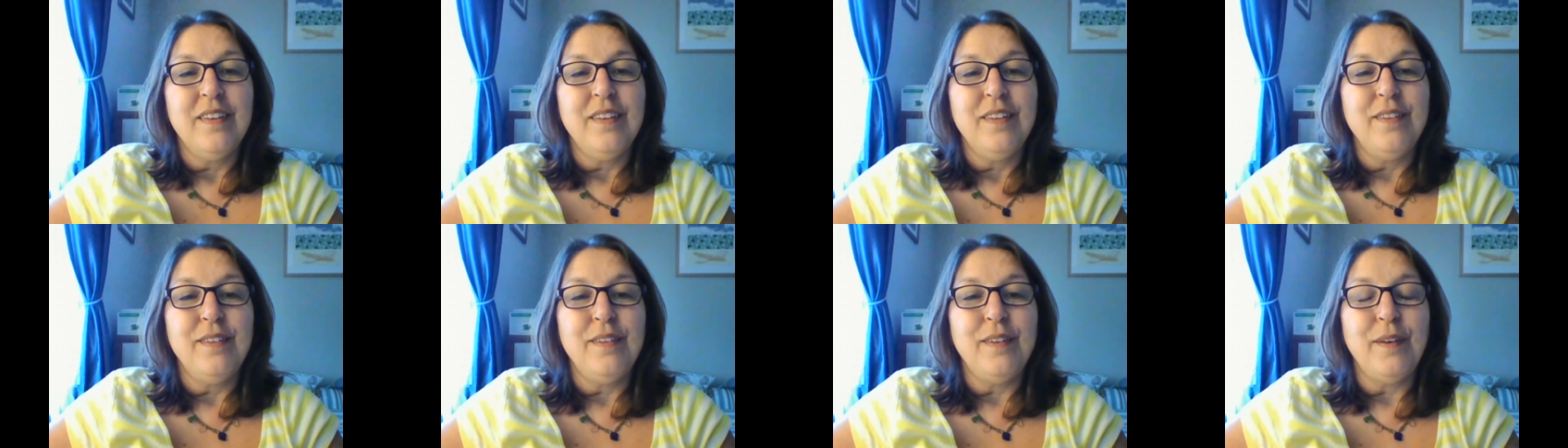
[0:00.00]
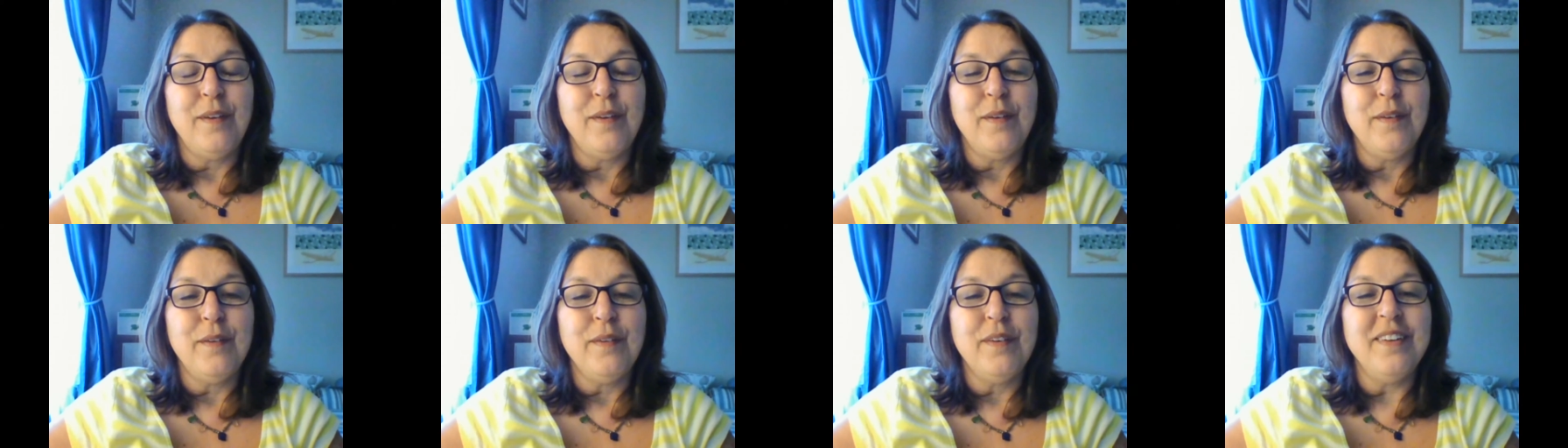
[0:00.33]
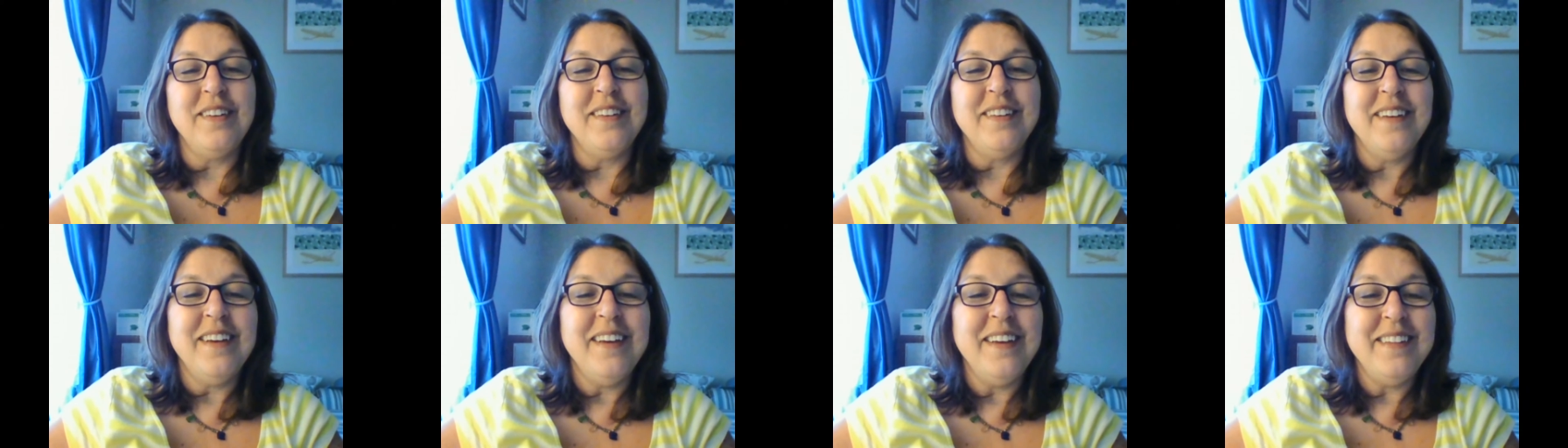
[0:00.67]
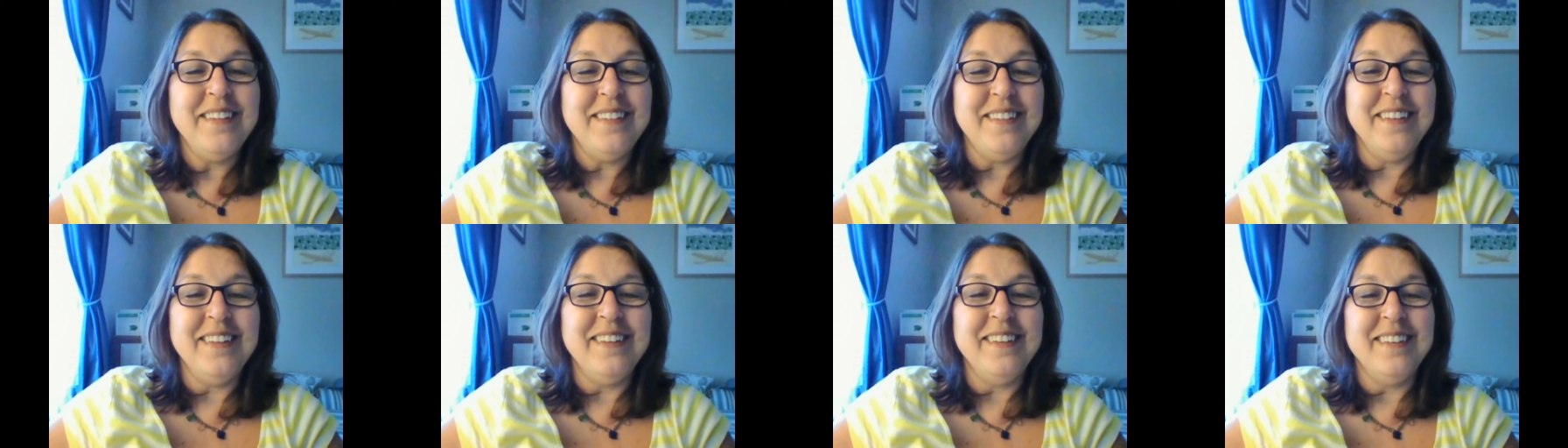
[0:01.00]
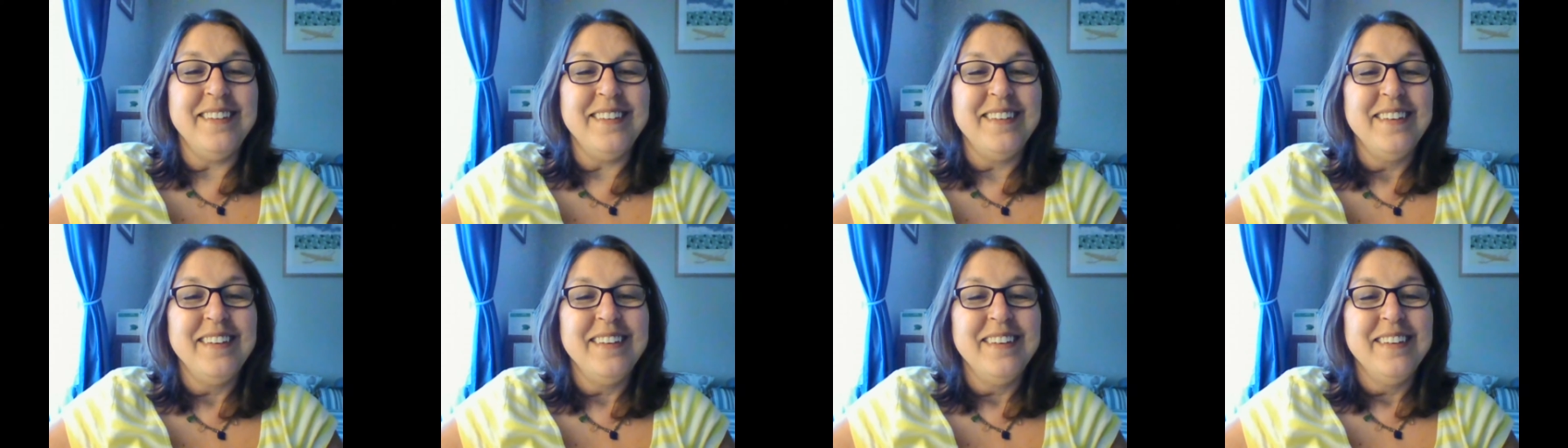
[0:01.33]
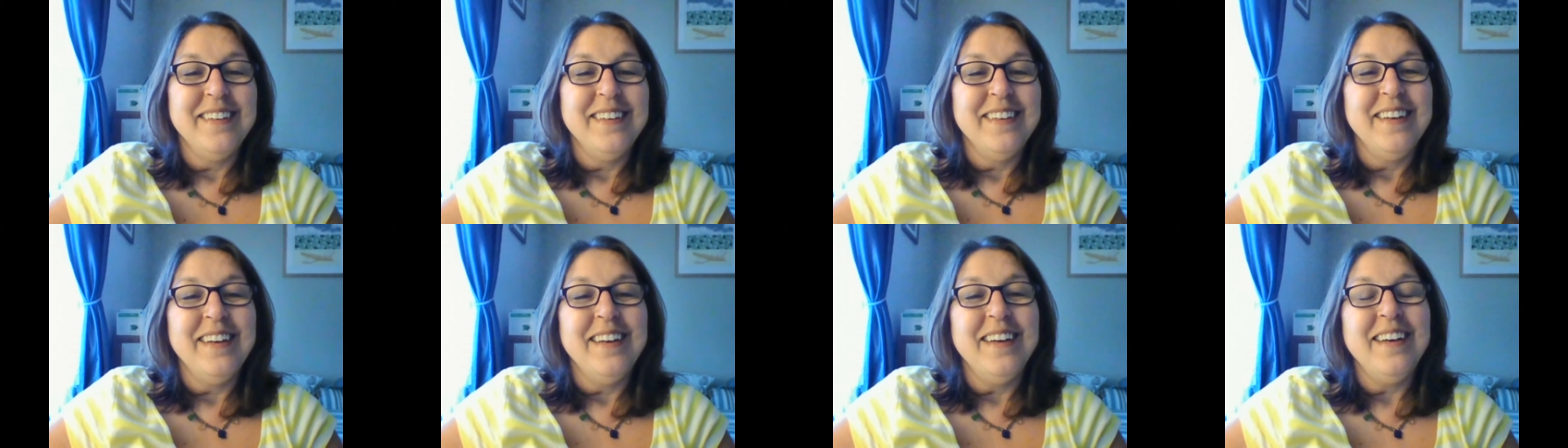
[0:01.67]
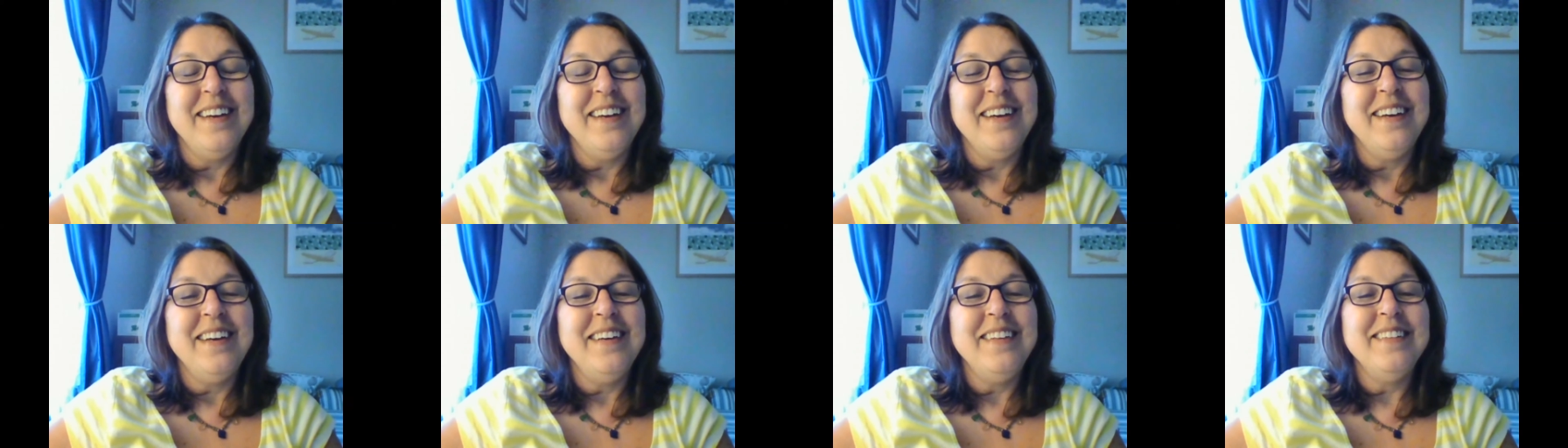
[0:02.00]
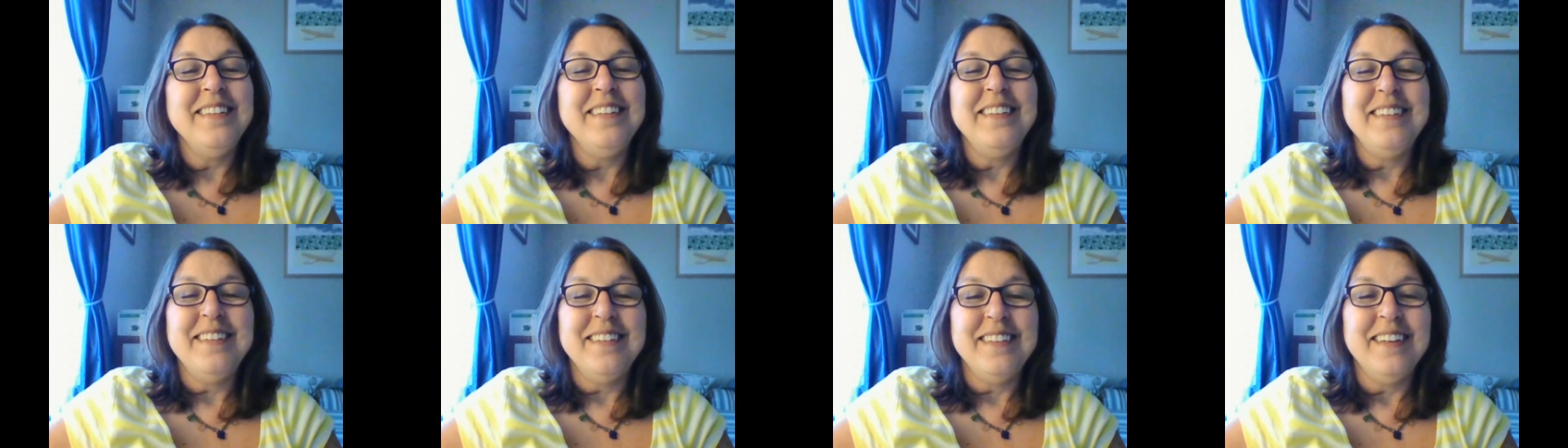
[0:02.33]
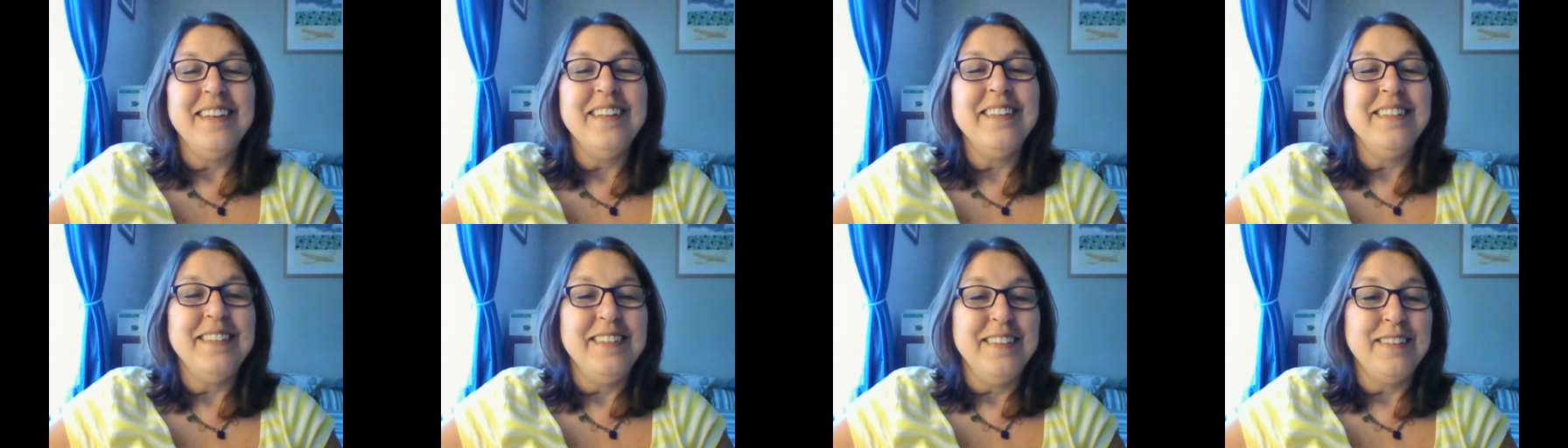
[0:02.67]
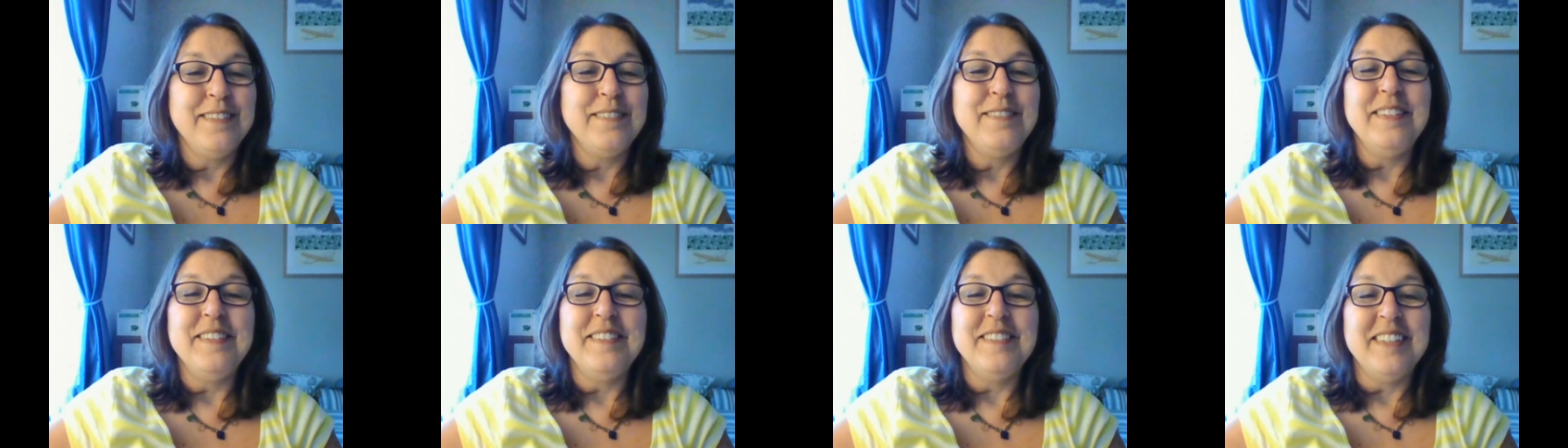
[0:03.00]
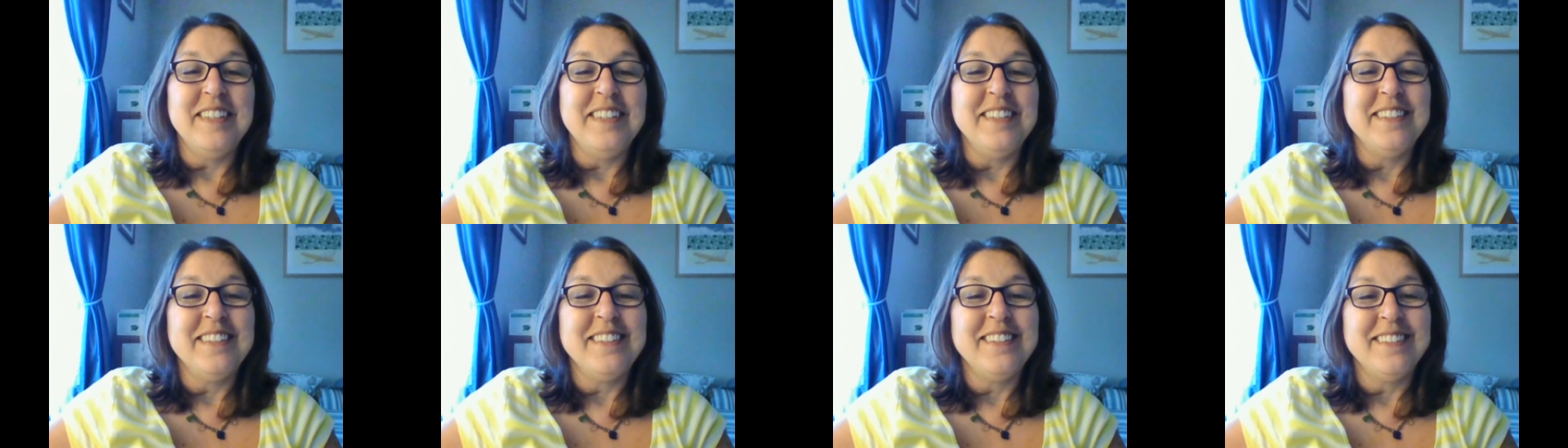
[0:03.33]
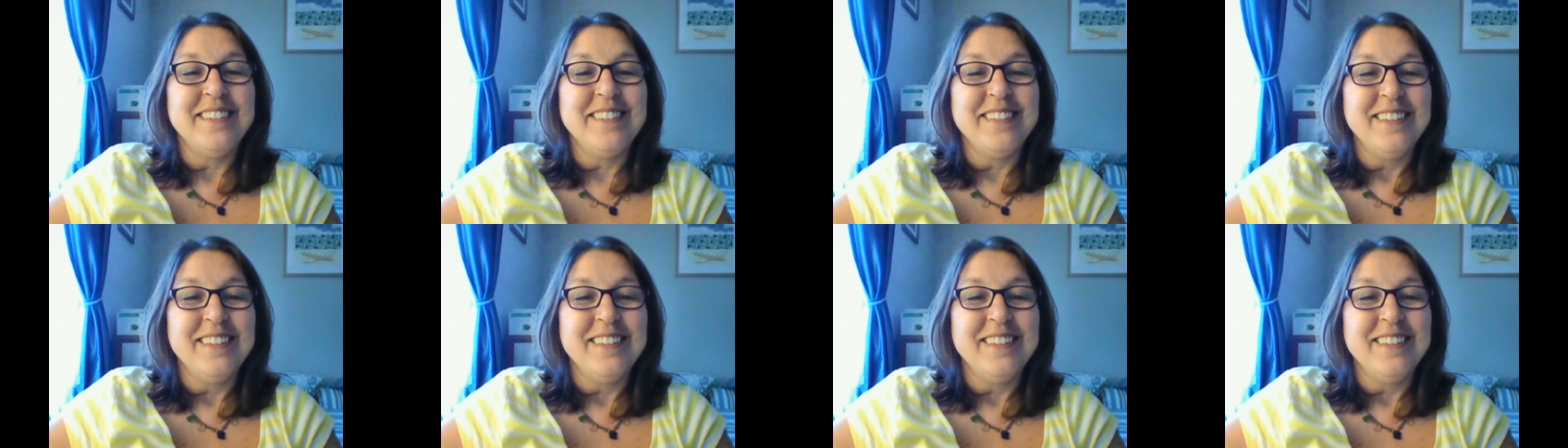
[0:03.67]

So I think it'll be fun,